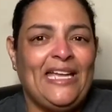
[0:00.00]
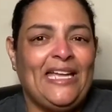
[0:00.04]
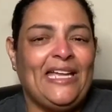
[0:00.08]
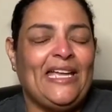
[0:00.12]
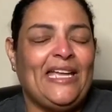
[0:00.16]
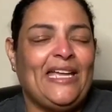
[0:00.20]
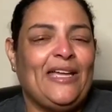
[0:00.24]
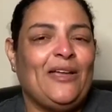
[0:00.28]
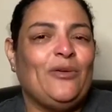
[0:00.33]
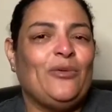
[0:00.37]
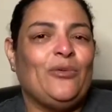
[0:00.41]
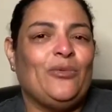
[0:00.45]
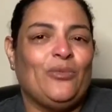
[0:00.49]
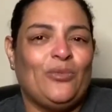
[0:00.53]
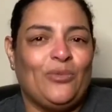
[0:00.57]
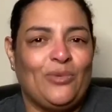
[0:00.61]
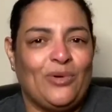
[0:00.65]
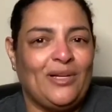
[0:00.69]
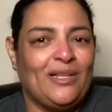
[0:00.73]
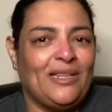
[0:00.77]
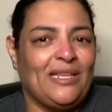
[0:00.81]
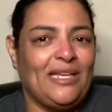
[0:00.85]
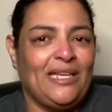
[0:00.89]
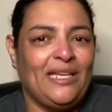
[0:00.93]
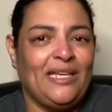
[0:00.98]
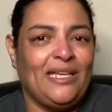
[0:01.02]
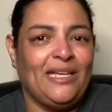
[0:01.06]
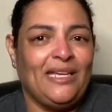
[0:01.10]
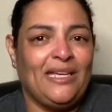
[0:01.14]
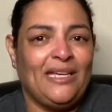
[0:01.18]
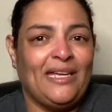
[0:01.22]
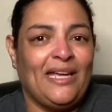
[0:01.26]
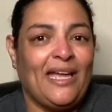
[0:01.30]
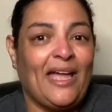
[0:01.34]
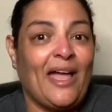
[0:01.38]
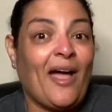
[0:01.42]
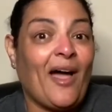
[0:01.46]
it really
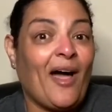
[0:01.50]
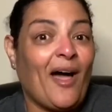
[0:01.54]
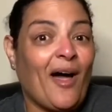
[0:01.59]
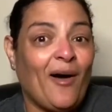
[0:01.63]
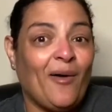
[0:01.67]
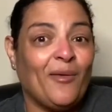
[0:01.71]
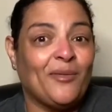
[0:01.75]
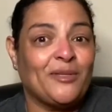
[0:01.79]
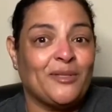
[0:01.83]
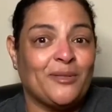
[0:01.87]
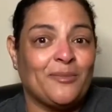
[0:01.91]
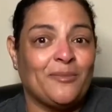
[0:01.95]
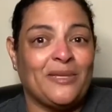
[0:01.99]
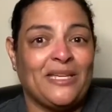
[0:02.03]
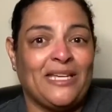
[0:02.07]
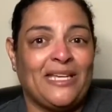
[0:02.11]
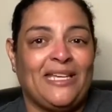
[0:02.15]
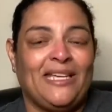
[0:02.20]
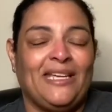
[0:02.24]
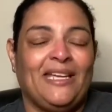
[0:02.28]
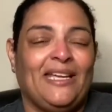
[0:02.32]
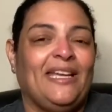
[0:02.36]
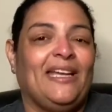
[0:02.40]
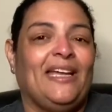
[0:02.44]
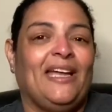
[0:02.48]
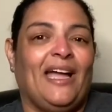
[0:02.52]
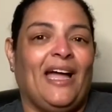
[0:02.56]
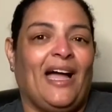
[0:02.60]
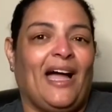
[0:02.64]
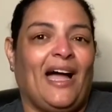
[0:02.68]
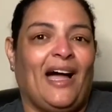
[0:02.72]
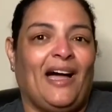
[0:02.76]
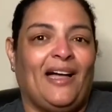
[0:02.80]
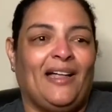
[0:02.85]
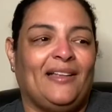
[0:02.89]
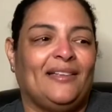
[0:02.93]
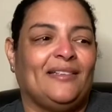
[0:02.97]
helped me
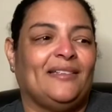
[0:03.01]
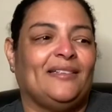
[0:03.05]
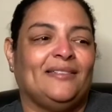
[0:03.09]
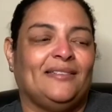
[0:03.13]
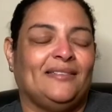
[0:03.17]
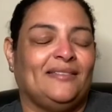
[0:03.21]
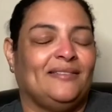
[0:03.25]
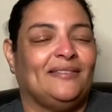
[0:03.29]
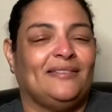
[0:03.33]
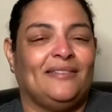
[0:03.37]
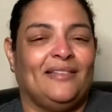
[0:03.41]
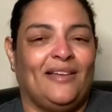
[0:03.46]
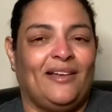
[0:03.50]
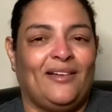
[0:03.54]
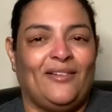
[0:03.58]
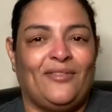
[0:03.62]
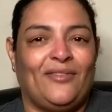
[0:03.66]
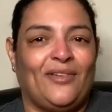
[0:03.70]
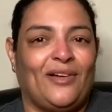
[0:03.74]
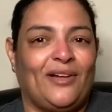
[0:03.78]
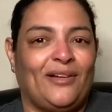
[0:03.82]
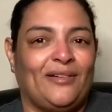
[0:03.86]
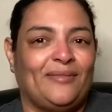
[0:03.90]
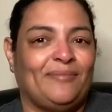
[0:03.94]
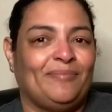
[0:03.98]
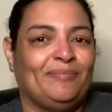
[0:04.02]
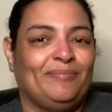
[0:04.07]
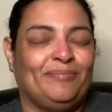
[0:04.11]
out of a